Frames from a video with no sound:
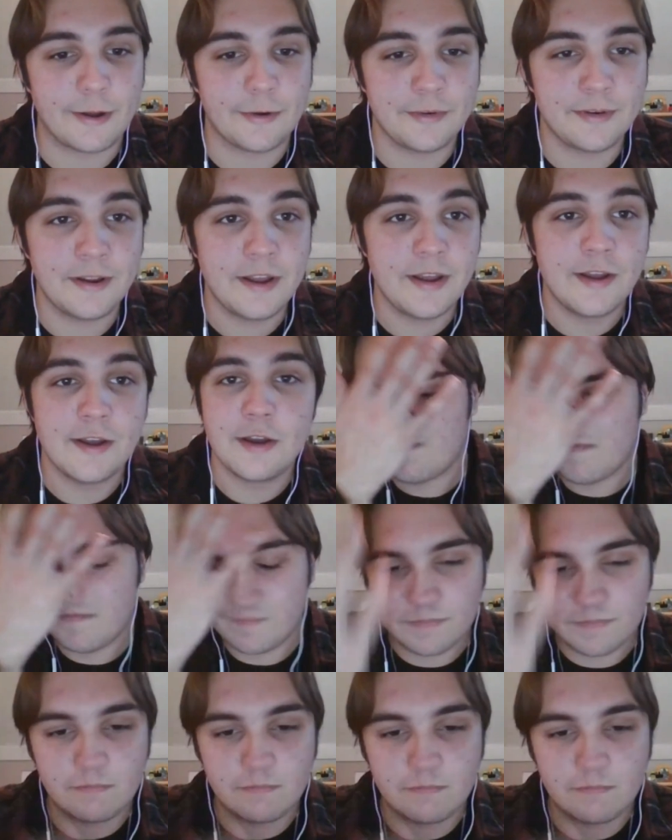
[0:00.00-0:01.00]
Is it
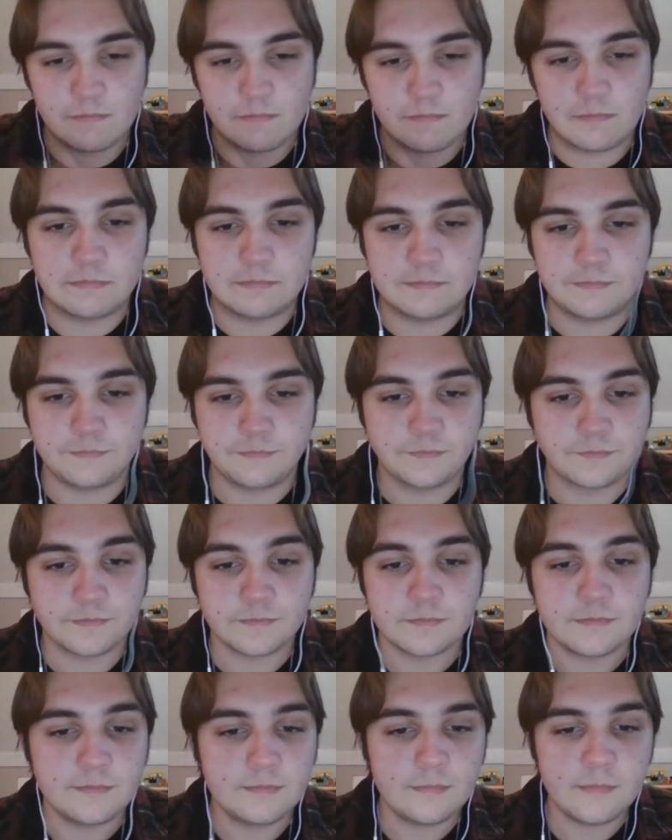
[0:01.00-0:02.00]
off ball, on
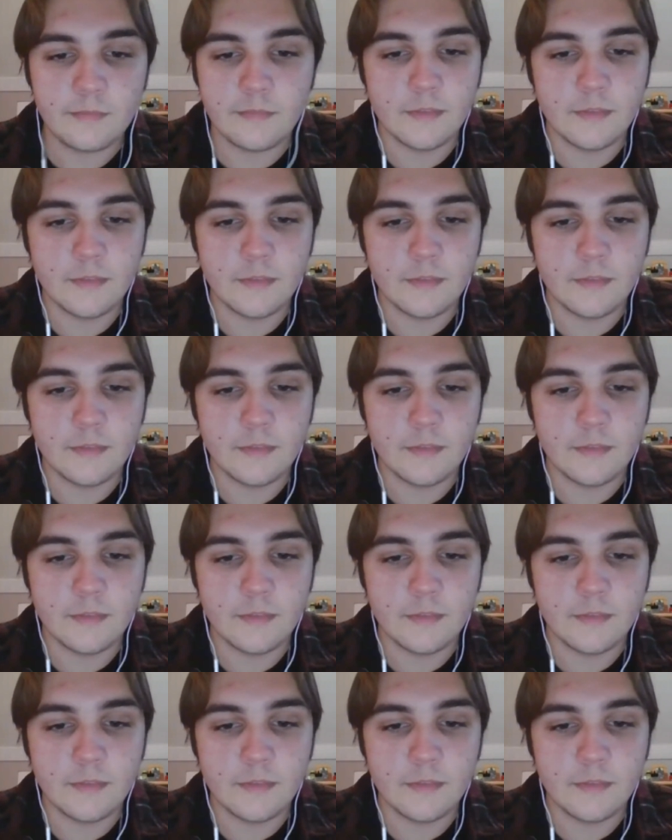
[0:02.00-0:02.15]
ball stuff.